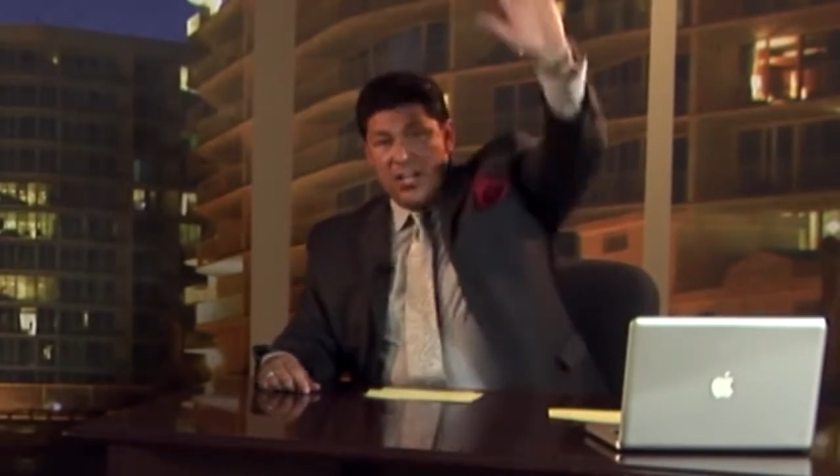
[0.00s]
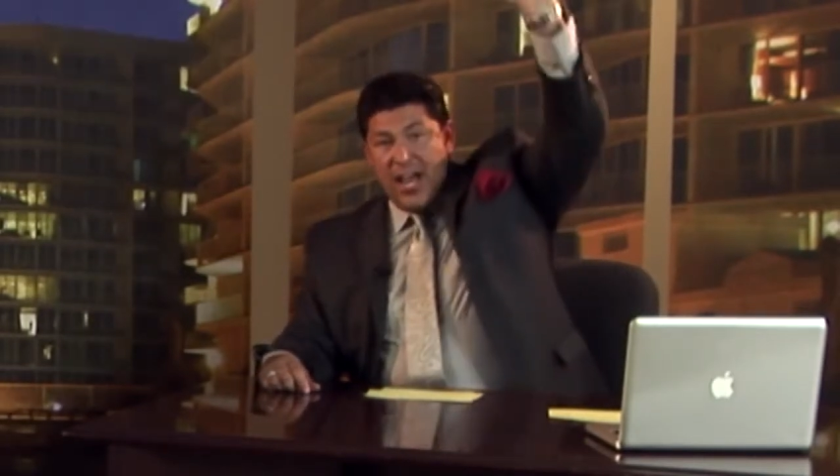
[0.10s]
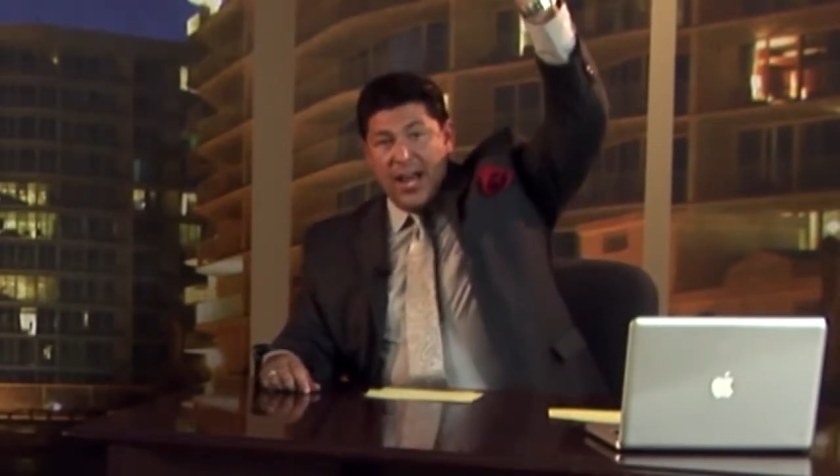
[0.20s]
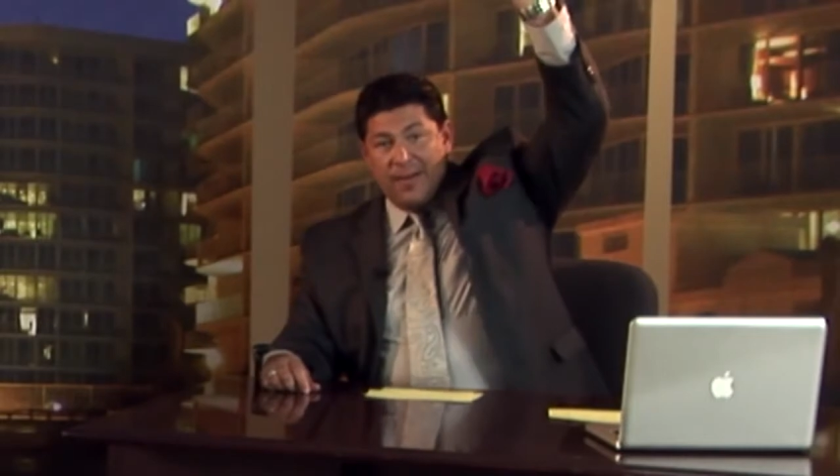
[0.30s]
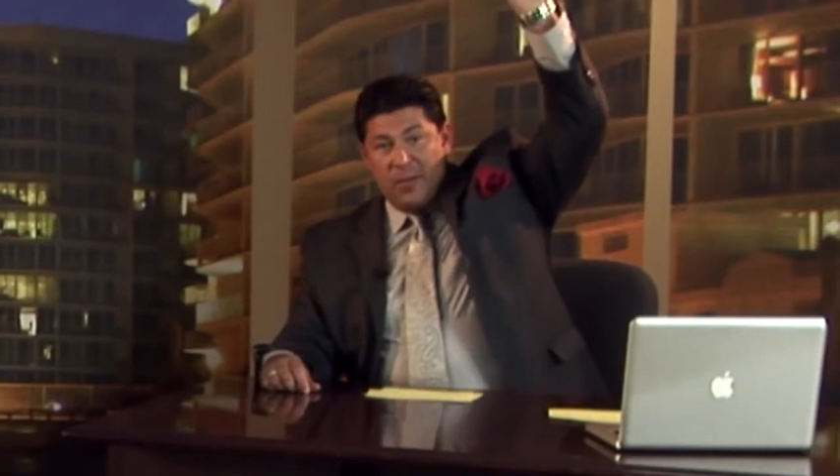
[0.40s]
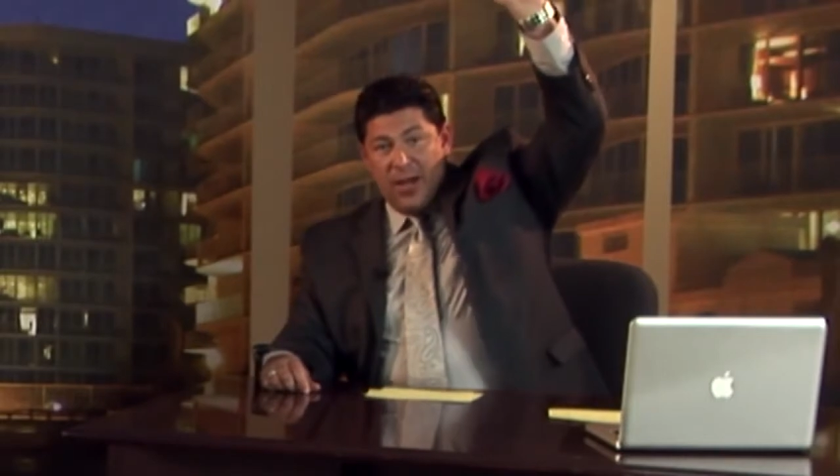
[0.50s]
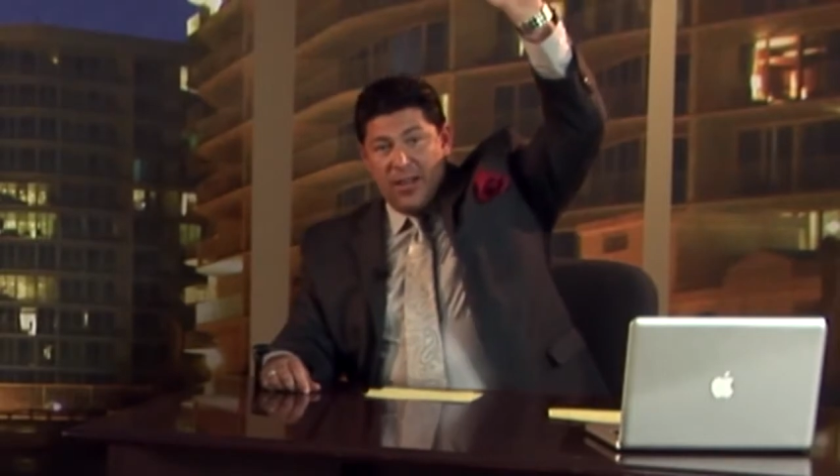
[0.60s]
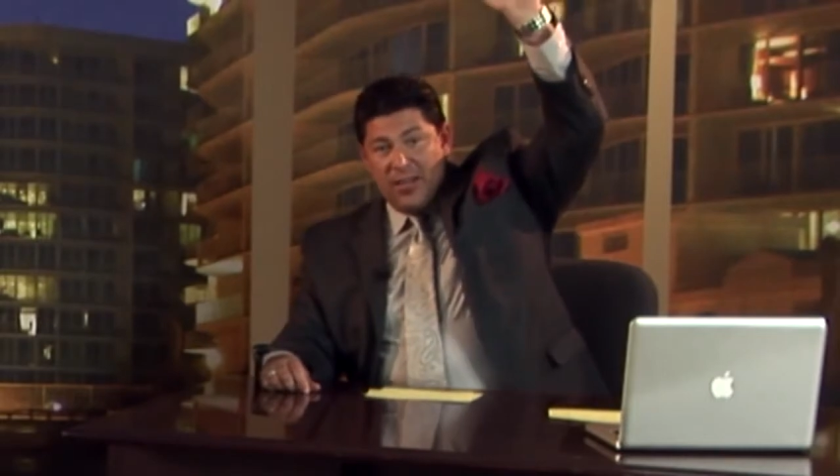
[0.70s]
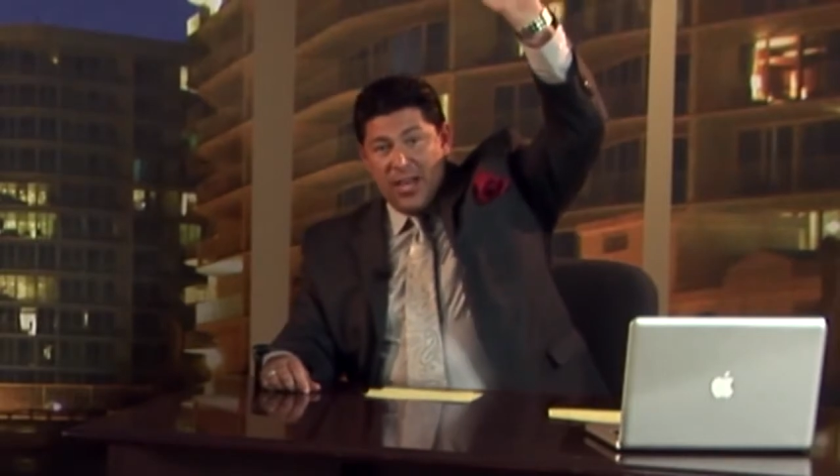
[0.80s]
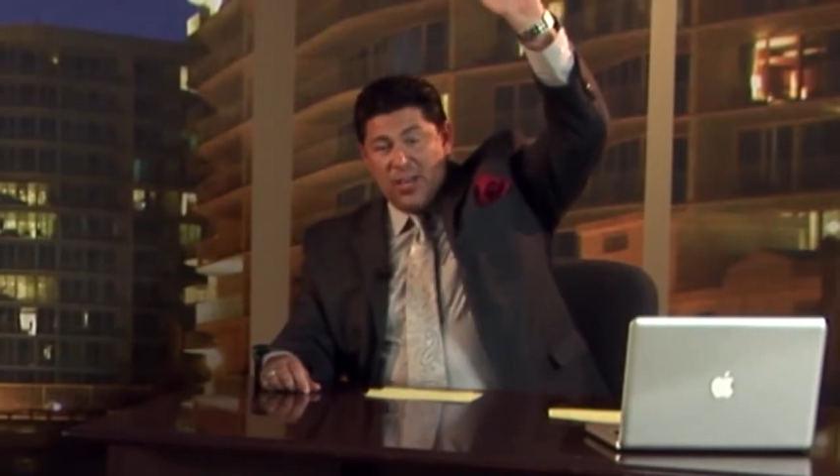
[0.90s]
Good night,
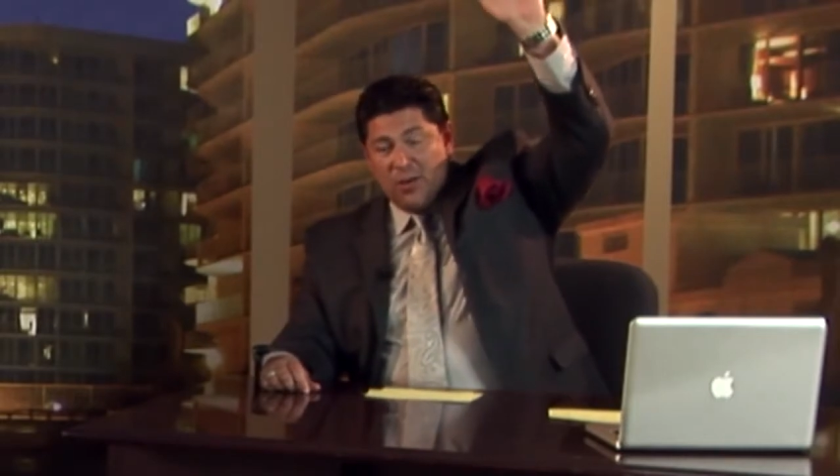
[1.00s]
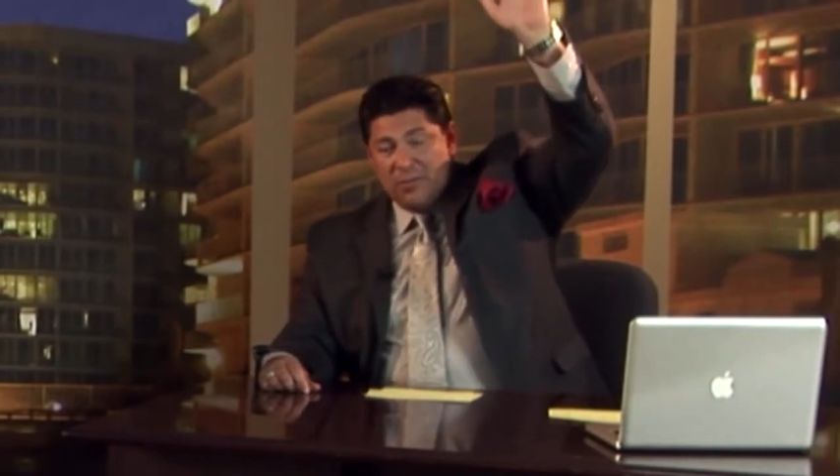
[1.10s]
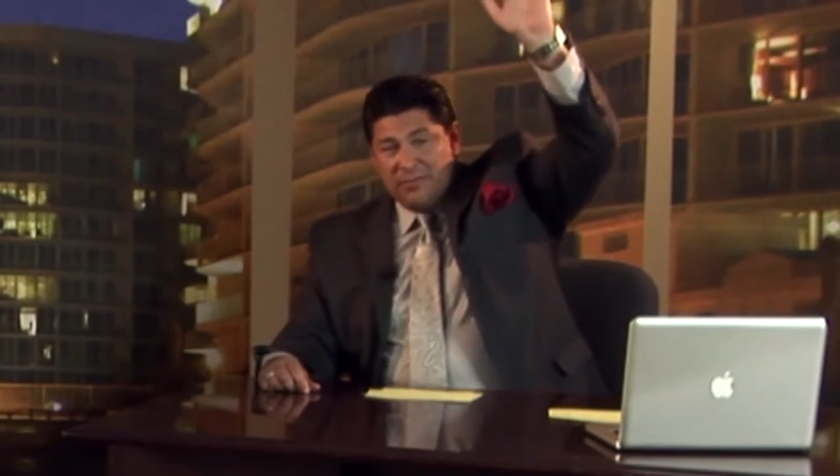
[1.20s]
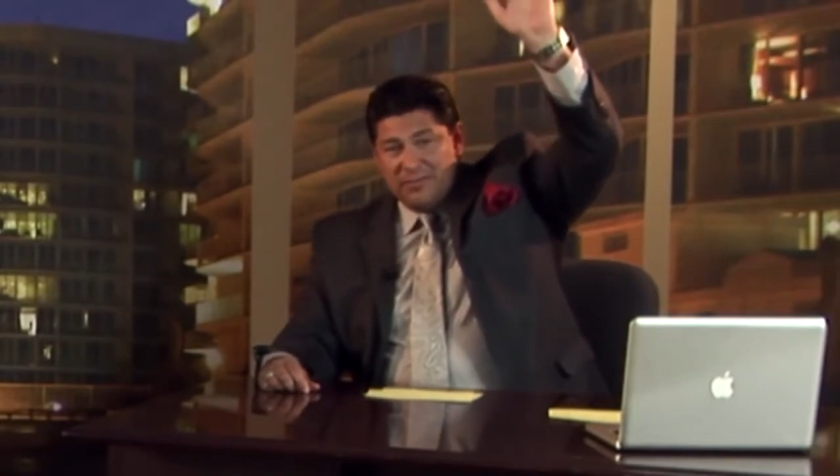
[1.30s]
everybody. Thank you.